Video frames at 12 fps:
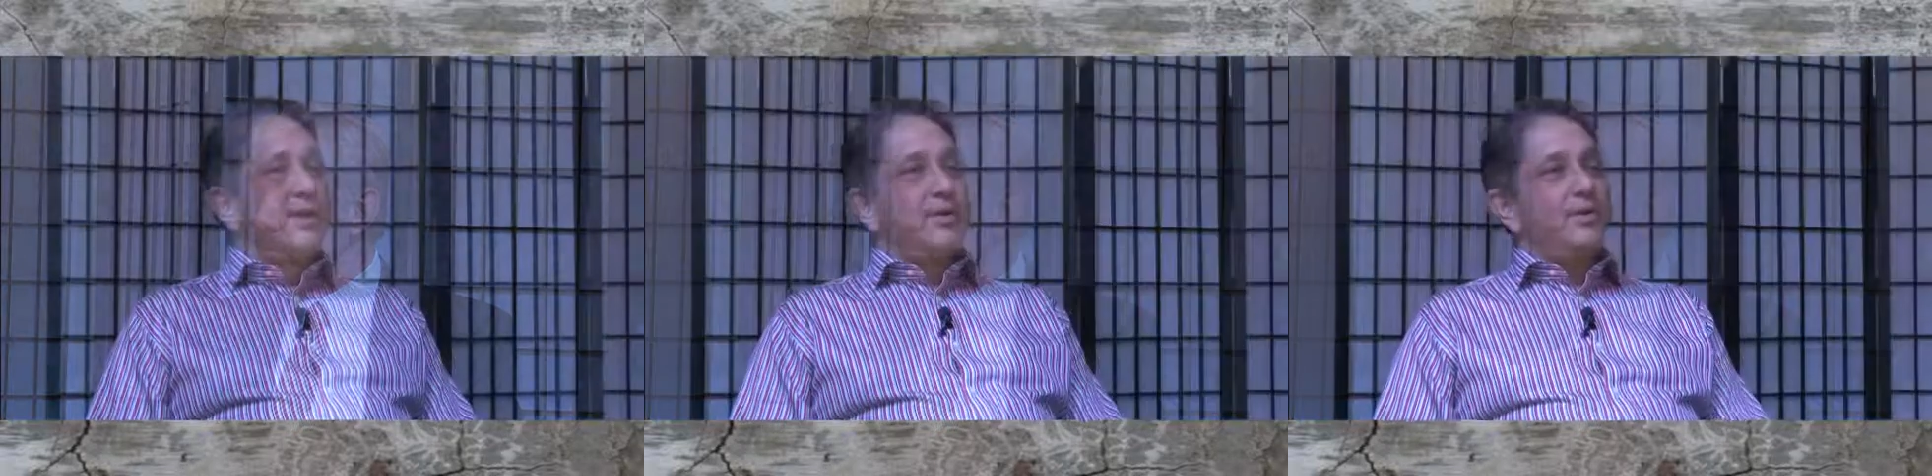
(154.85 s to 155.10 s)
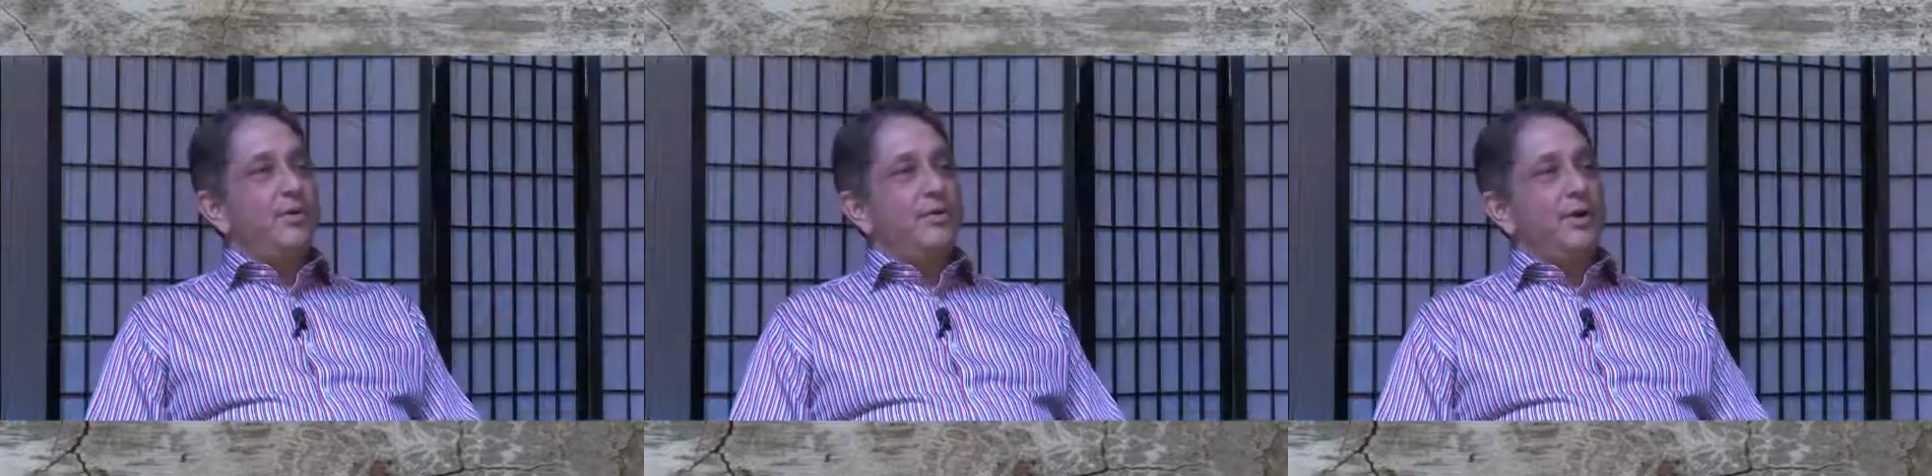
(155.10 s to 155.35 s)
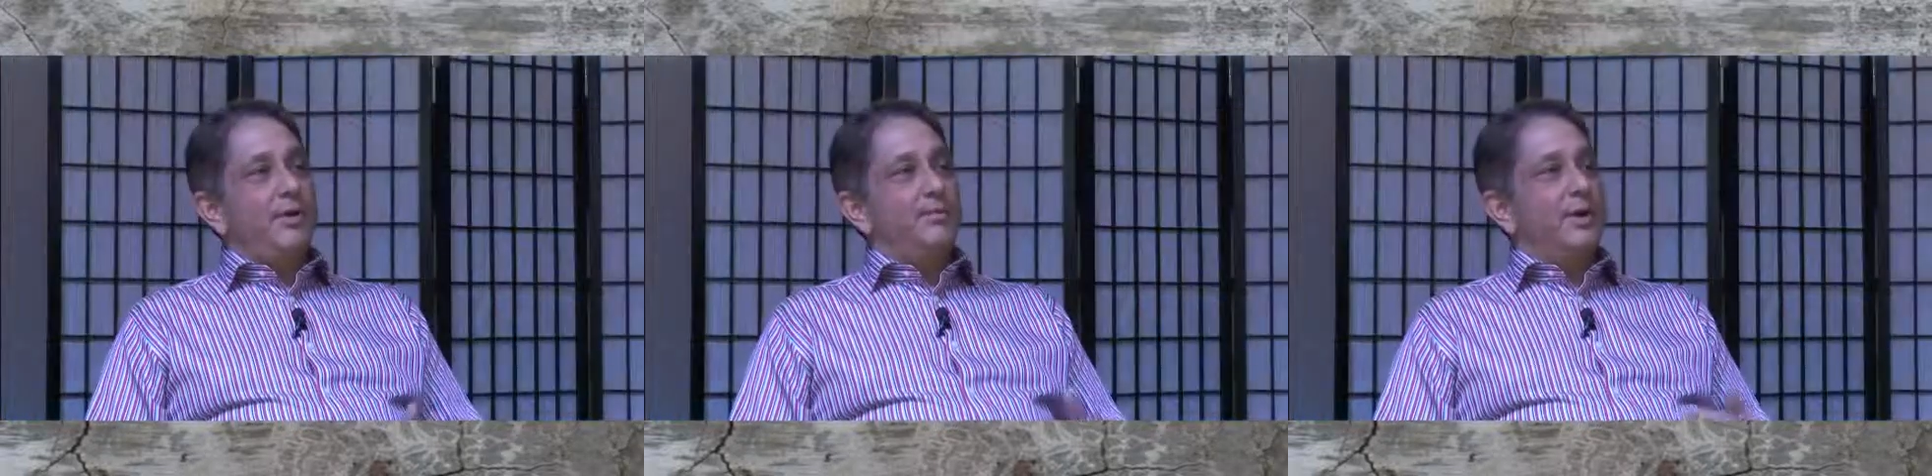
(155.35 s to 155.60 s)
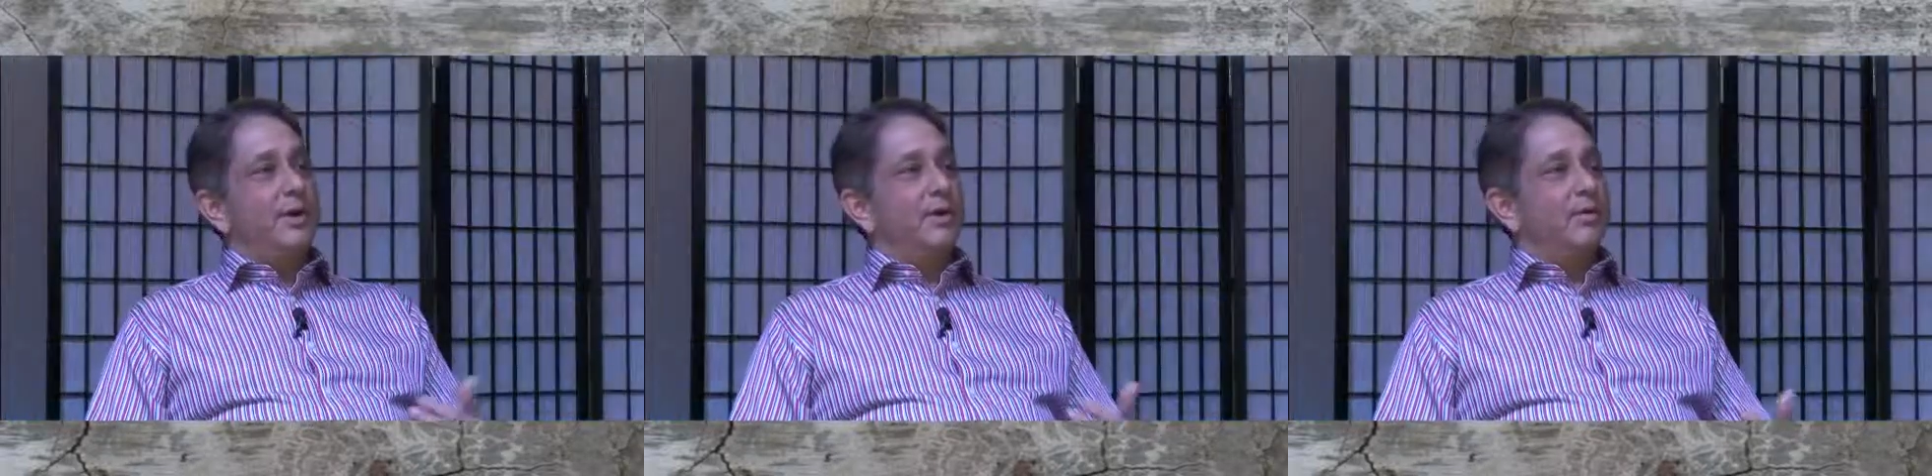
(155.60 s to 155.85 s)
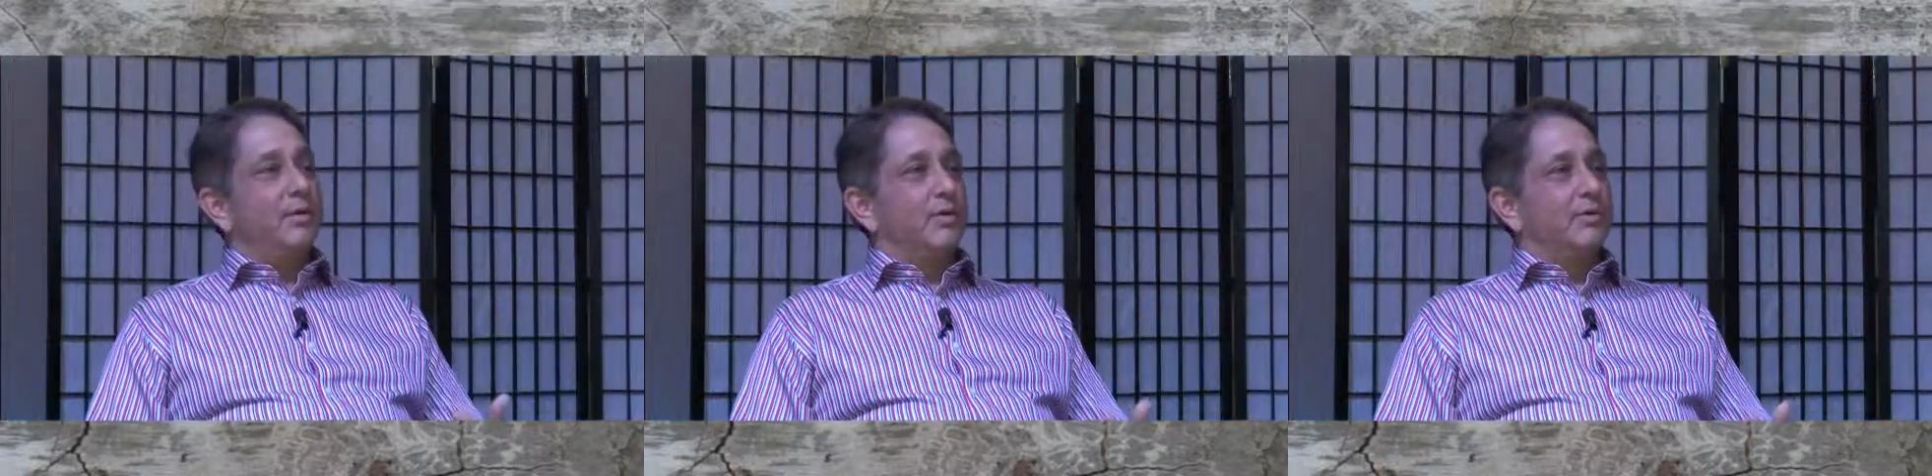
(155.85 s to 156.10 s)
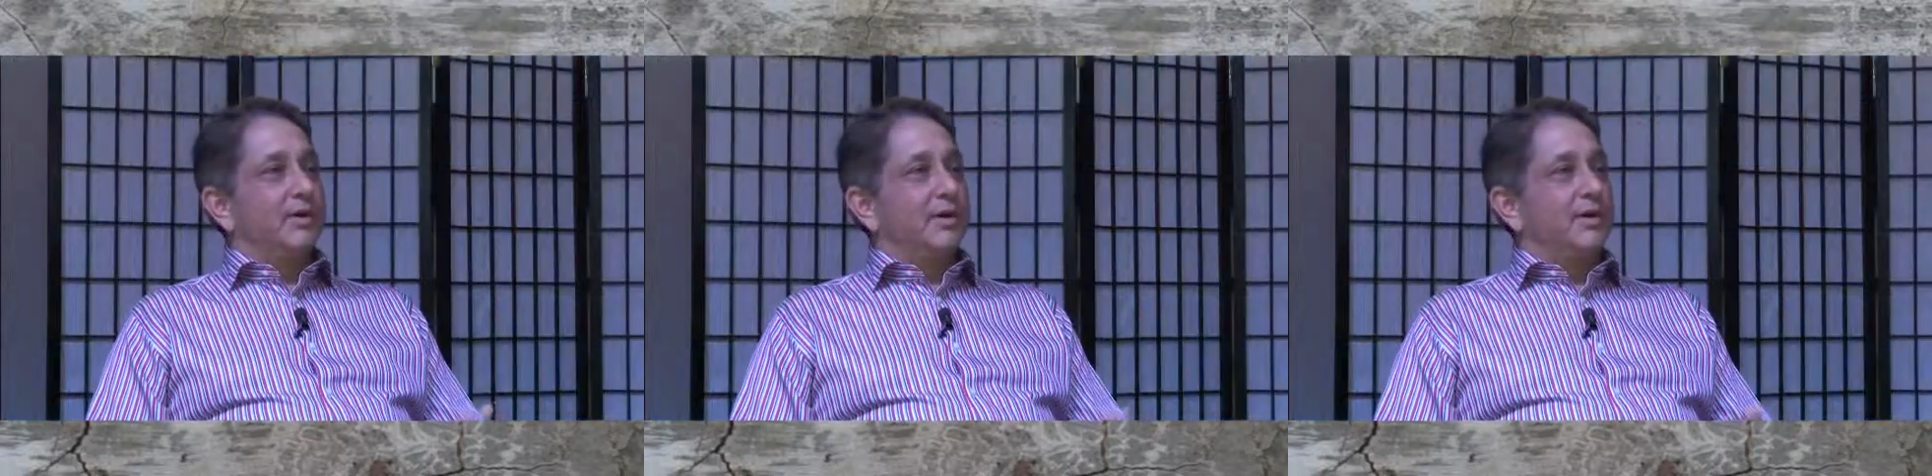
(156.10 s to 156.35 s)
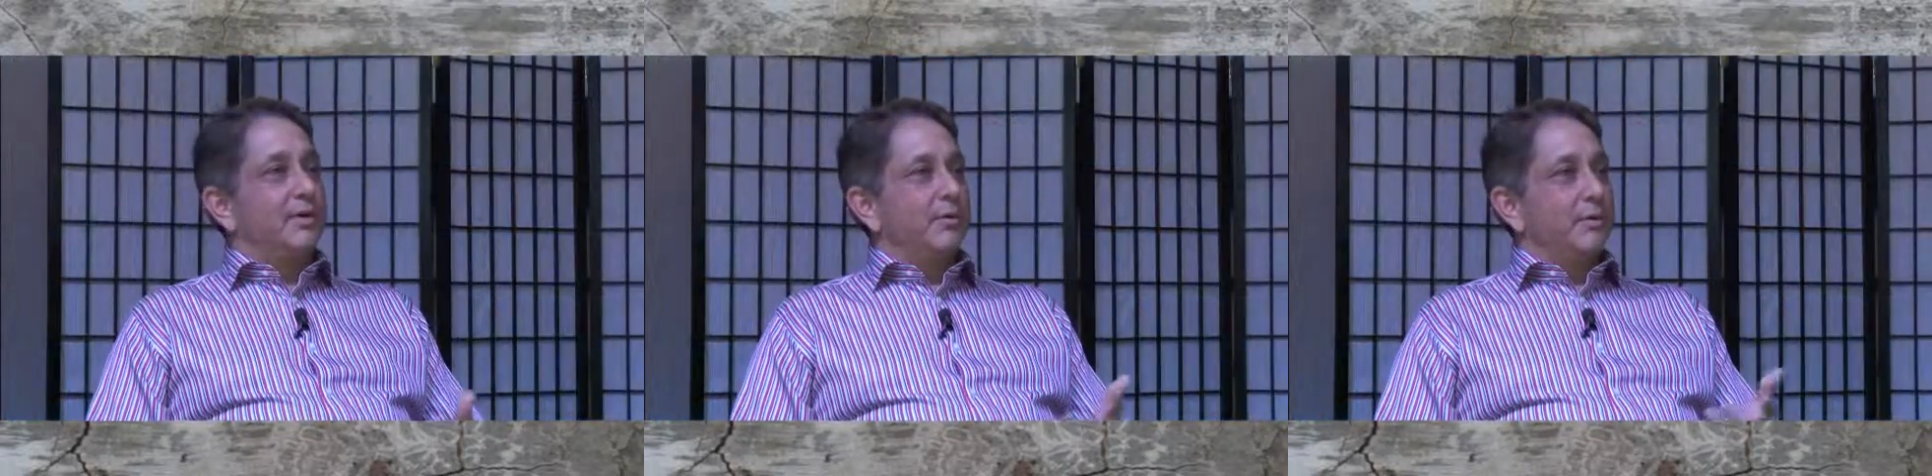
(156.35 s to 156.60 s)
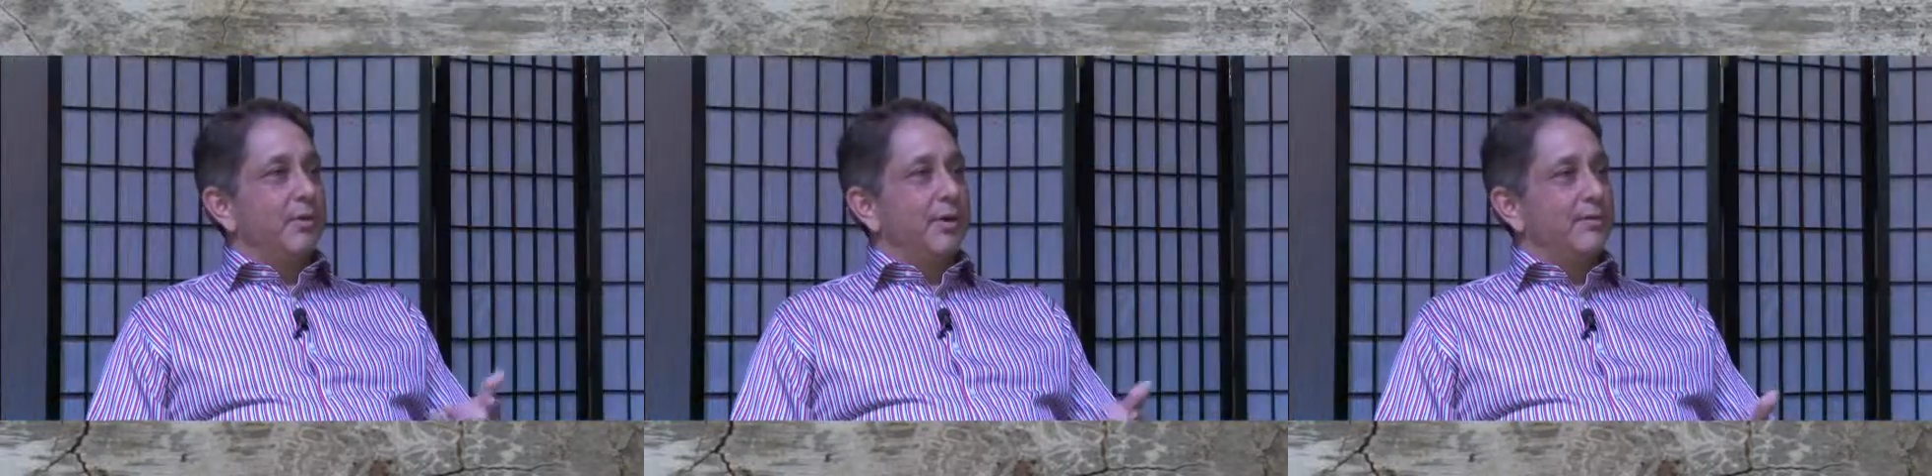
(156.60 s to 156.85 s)
You had made a quote, you
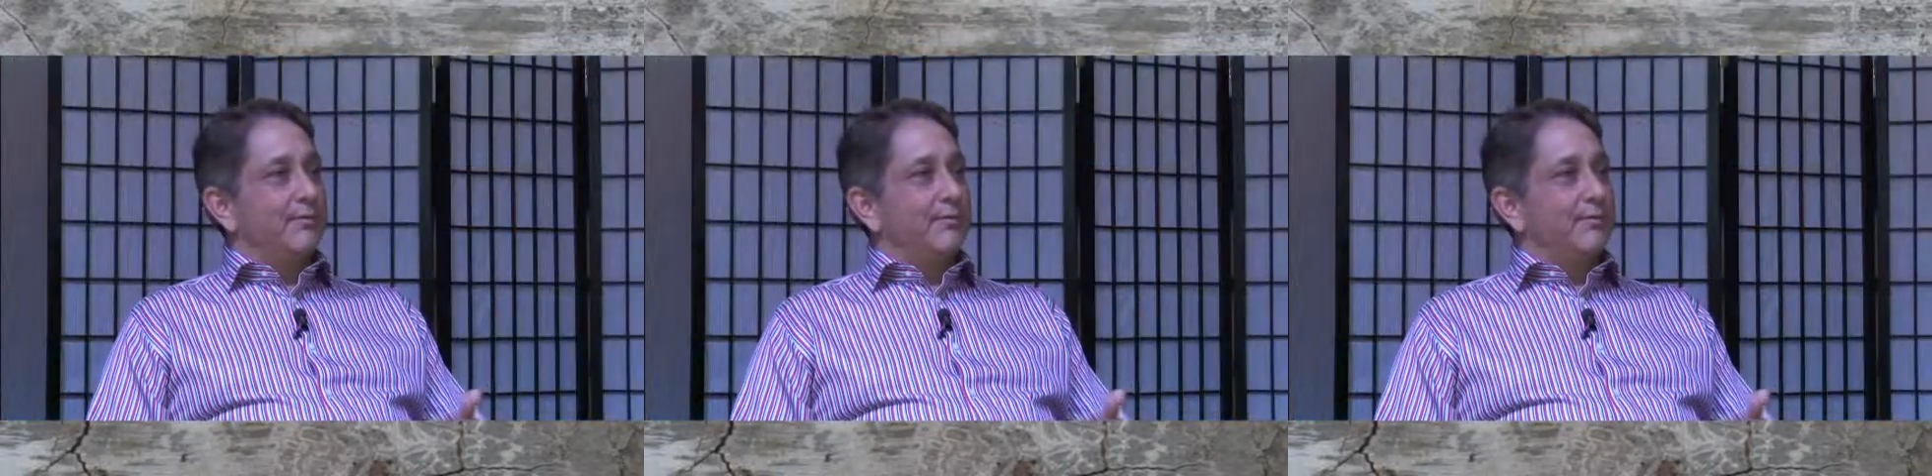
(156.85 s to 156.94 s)
were one of the